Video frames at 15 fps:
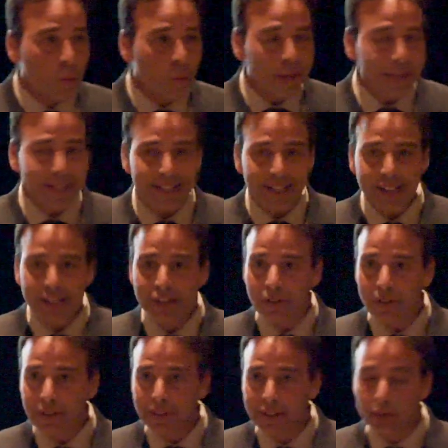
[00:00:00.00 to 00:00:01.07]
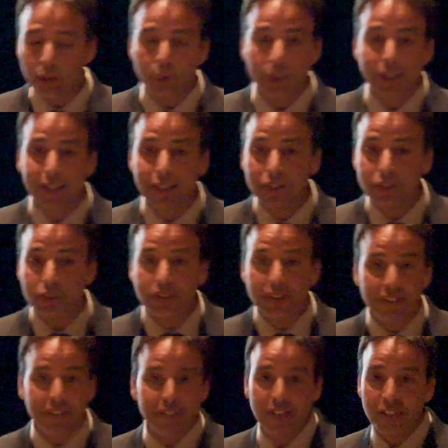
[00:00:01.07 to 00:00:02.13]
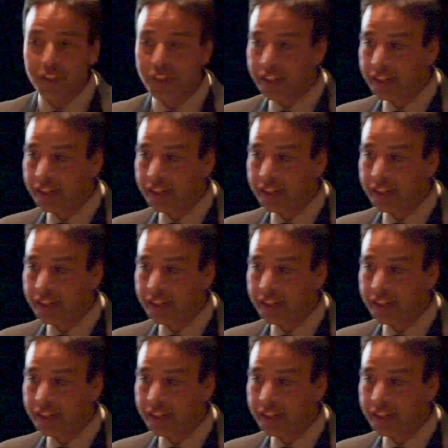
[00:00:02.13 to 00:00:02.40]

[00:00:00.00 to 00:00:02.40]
what categories, and we're going to do different